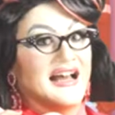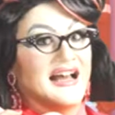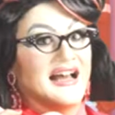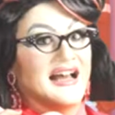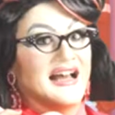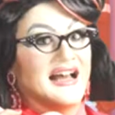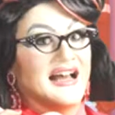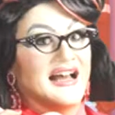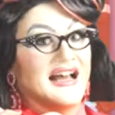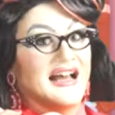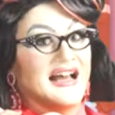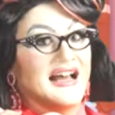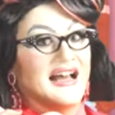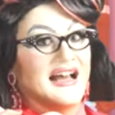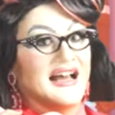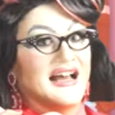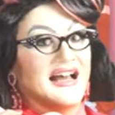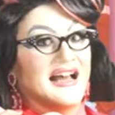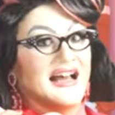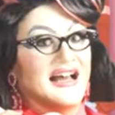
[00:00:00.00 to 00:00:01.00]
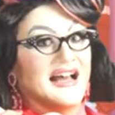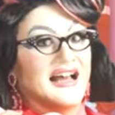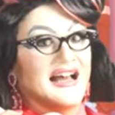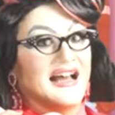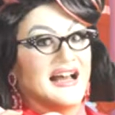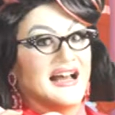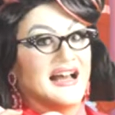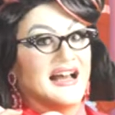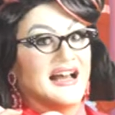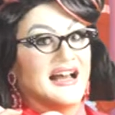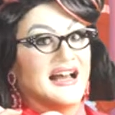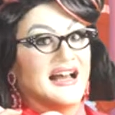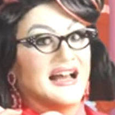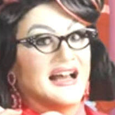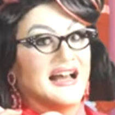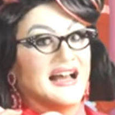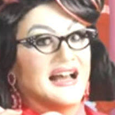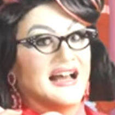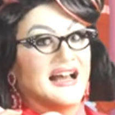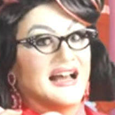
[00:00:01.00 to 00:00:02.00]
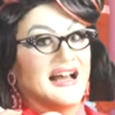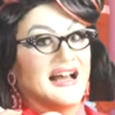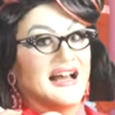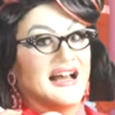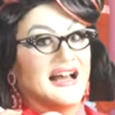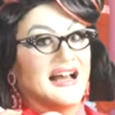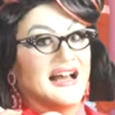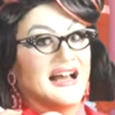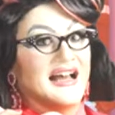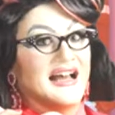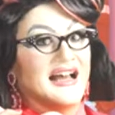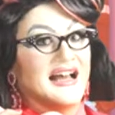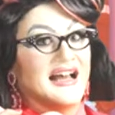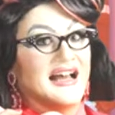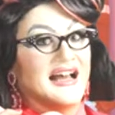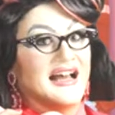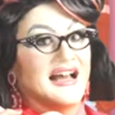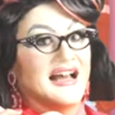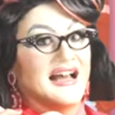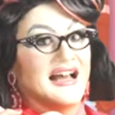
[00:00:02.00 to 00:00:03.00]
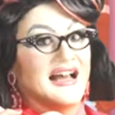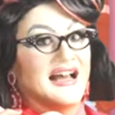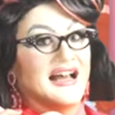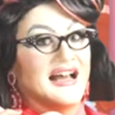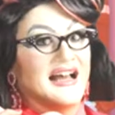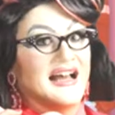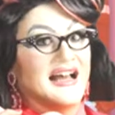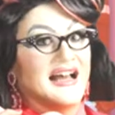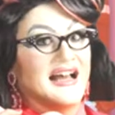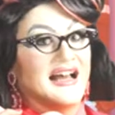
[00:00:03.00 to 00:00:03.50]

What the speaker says: (silence)